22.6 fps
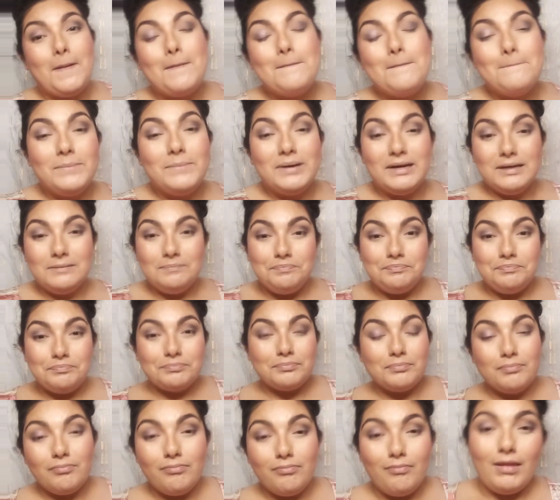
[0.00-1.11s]
But
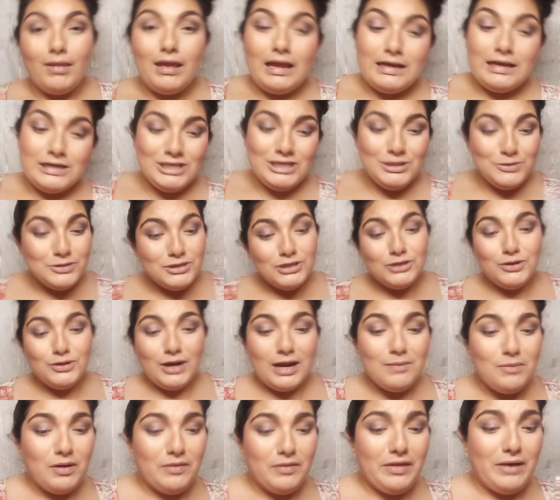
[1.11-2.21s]
she was the
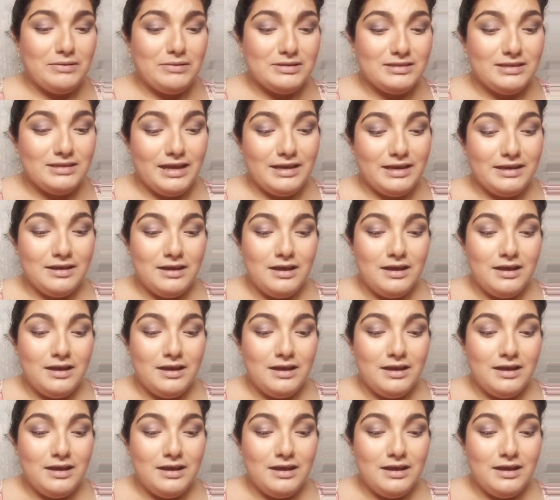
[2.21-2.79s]
grandma that was like,